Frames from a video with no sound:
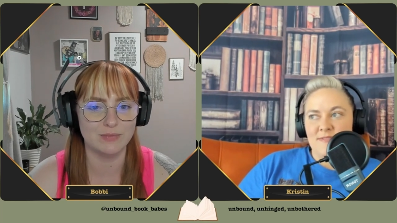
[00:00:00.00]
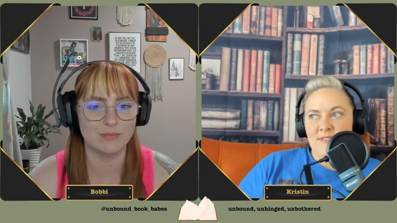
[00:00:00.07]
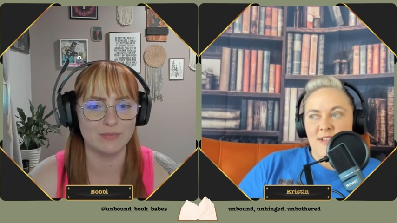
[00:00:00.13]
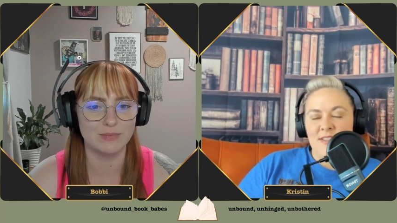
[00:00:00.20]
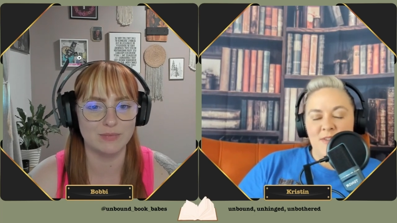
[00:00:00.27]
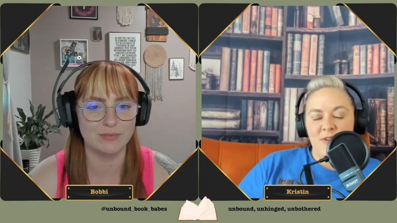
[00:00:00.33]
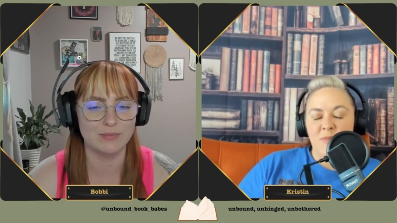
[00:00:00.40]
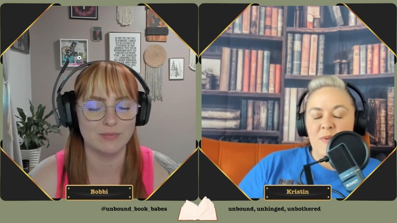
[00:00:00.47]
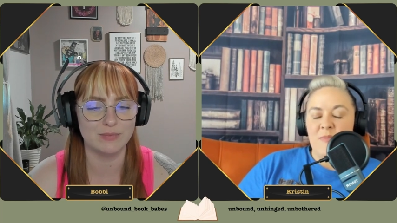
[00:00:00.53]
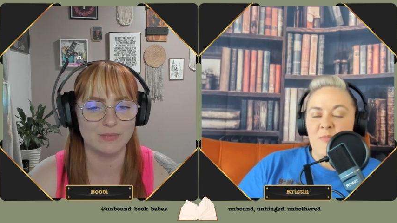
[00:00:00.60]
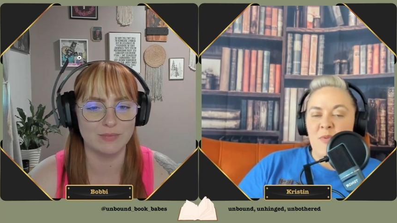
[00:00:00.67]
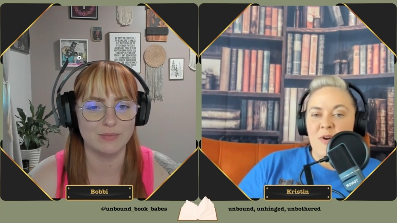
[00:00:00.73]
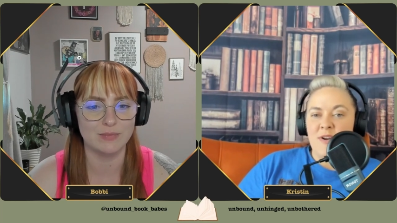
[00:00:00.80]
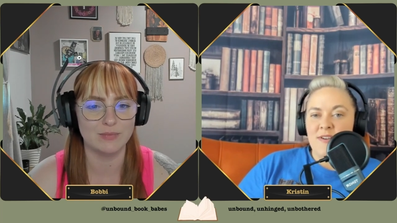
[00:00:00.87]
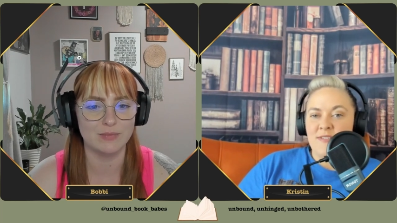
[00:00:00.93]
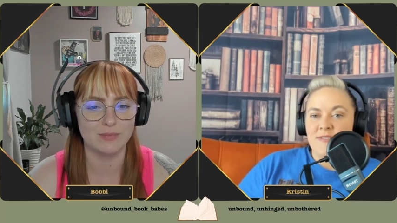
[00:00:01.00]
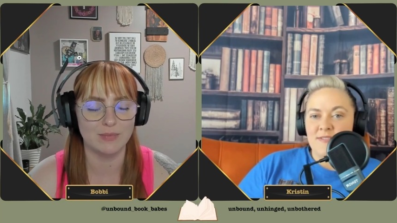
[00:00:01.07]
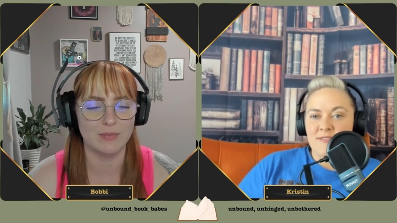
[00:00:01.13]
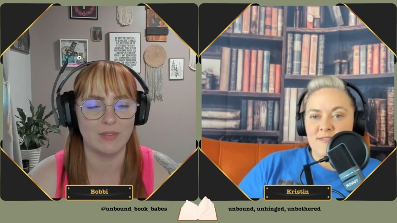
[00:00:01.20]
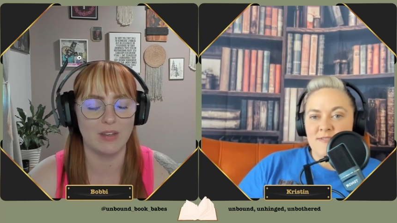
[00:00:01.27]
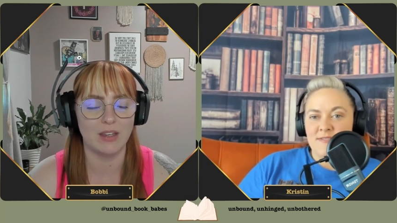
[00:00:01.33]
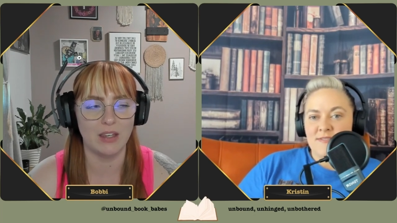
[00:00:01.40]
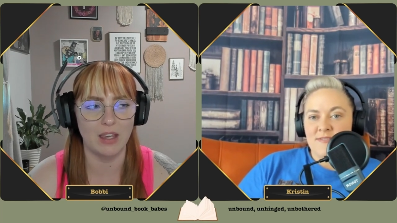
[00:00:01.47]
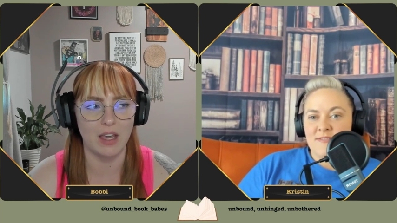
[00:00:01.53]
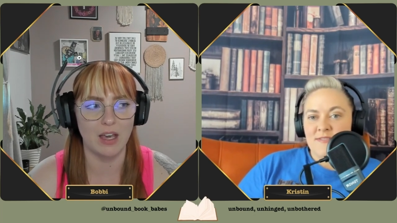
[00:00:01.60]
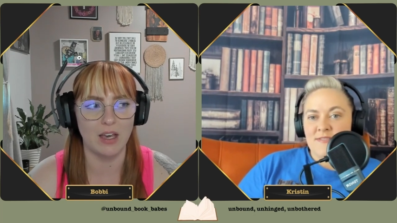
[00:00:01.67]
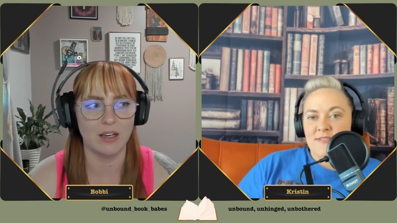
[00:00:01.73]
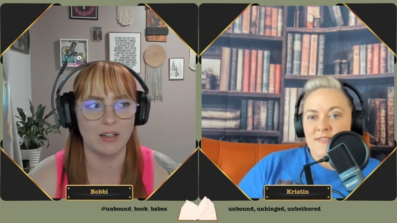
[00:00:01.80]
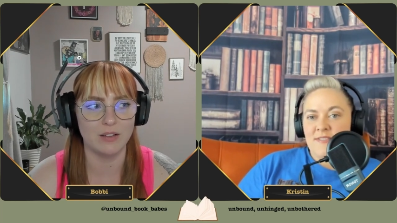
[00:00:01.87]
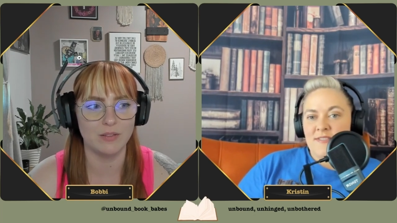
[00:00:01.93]
Speaker 1: a little bit more.
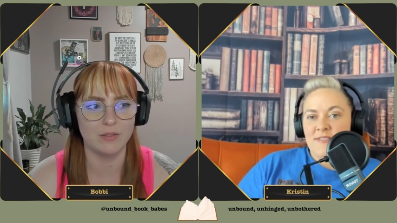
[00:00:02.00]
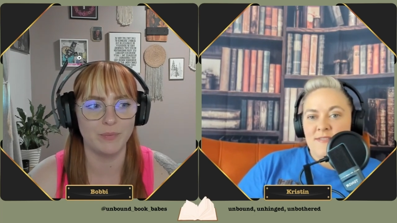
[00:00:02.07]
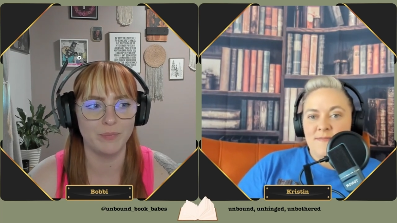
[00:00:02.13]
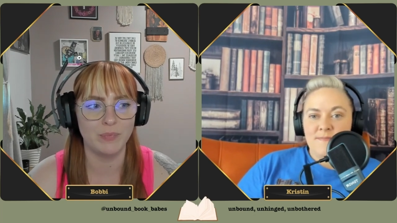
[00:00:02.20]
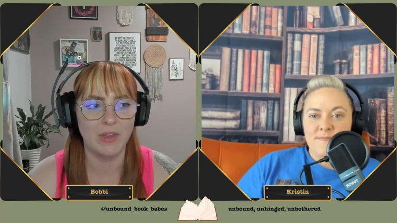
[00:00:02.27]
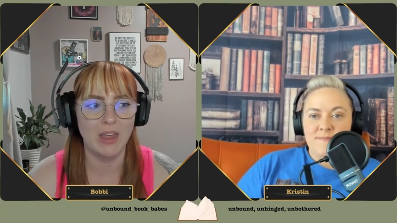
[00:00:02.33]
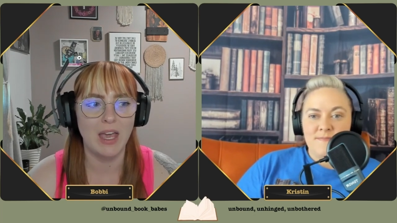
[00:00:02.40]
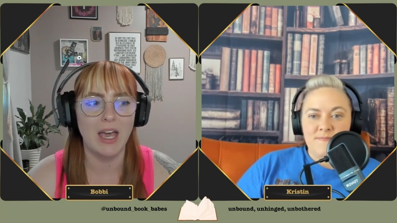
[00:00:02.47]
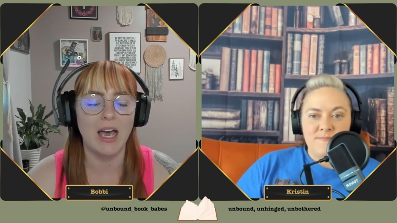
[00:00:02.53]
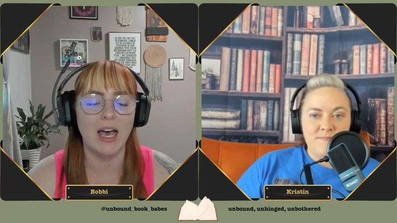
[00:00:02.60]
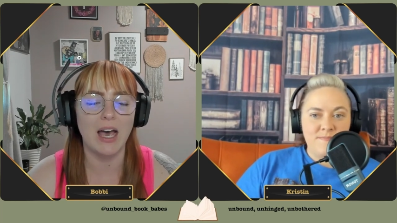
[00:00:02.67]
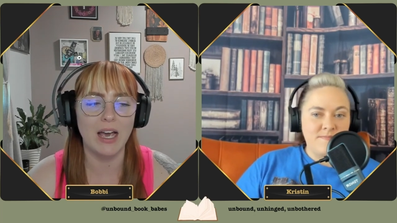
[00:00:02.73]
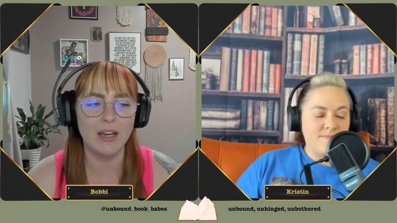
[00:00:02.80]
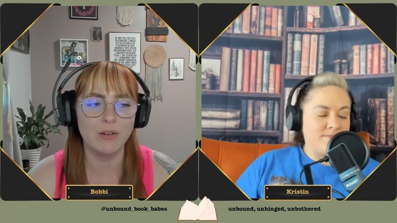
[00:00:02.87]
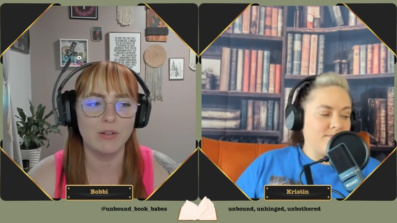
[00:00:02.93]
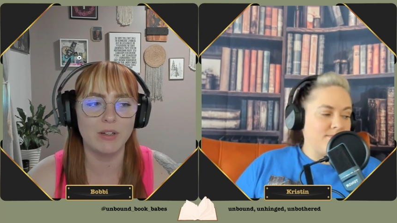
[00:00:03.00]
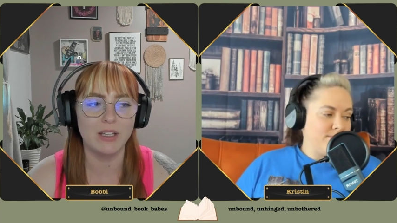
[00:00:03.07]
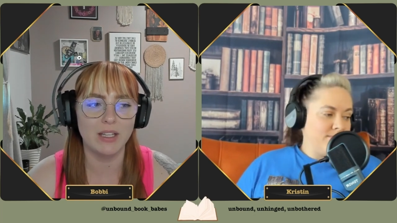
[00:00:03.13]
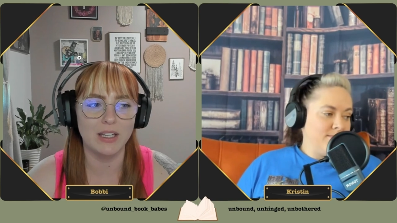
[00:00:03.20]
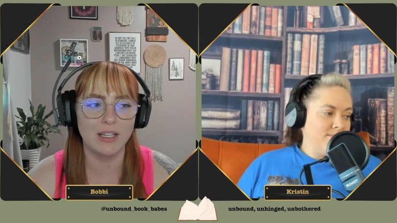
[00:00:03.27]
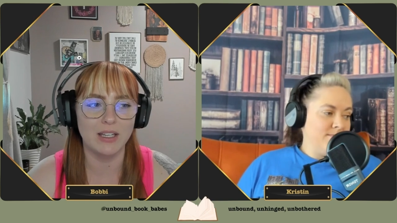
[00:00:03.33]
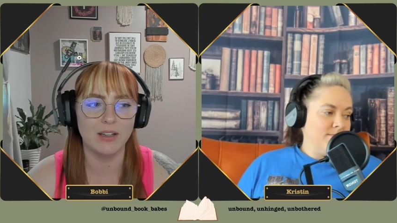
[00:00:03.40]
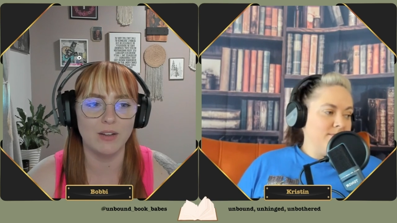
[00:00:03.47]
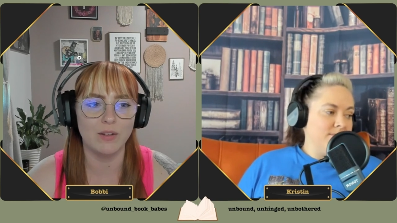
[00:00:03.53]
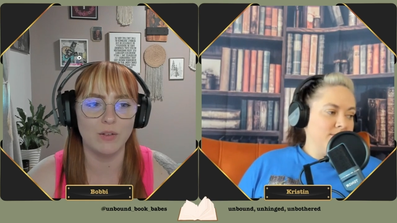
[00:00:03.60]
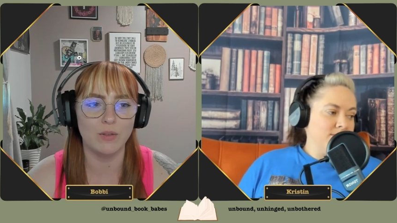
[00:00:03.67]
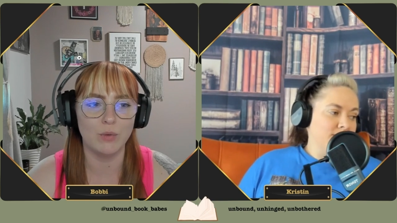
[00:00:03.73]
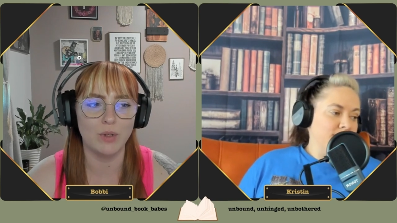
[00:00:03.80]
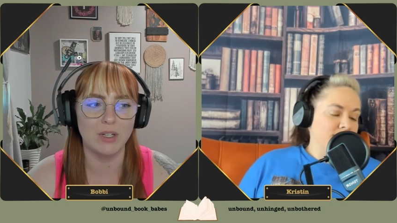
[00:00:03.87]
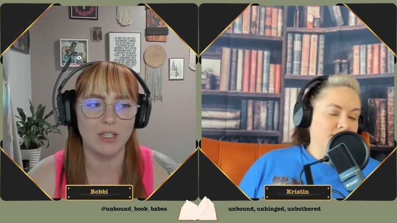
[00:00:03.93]
Speaker 2: Yeah. I really
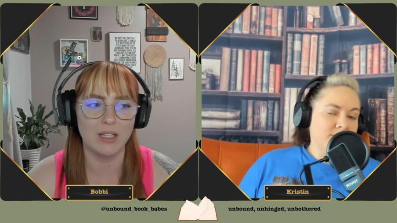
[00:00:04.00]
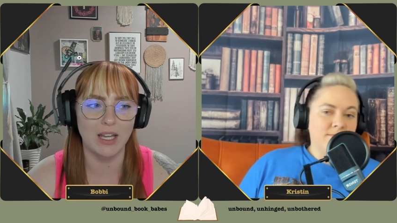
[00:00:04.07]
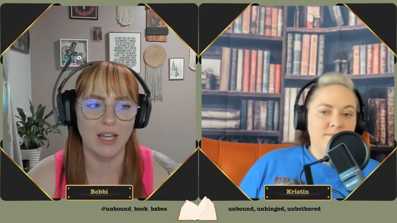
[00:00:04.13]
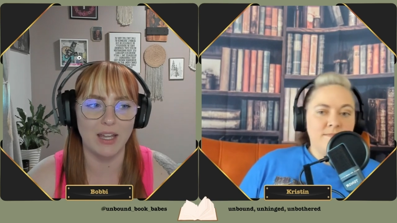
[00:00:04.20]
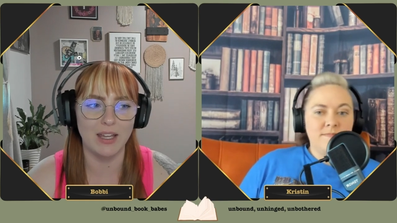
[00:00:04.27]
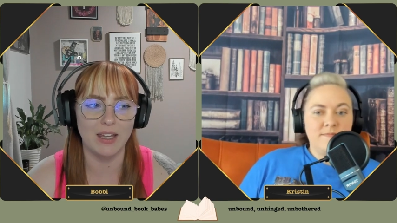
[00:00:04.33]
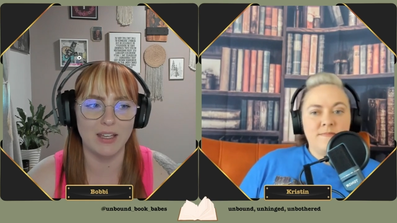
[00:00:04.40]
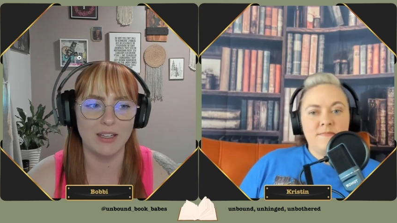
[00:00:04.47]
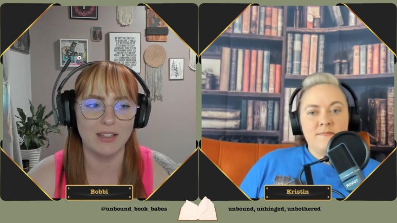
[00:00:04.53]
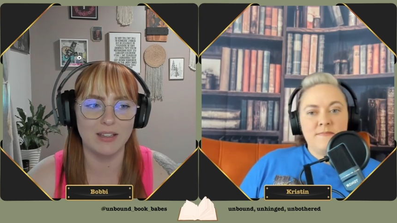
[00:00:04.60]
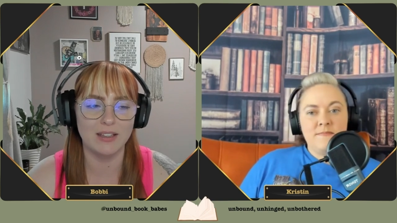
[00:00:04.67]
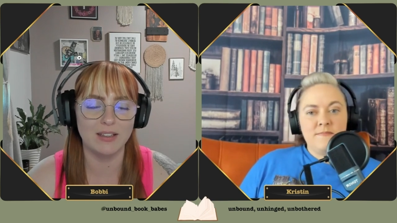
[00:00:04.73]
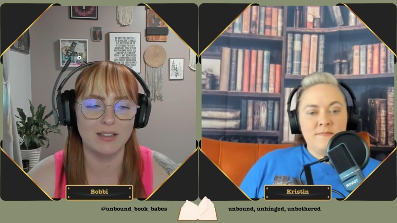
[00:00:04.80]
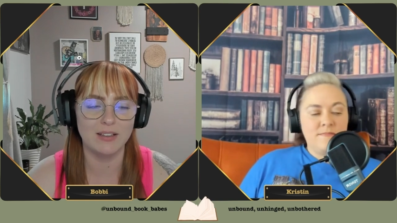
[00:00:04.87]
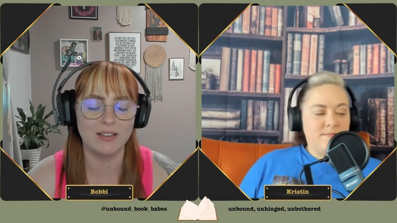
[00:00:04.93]
would like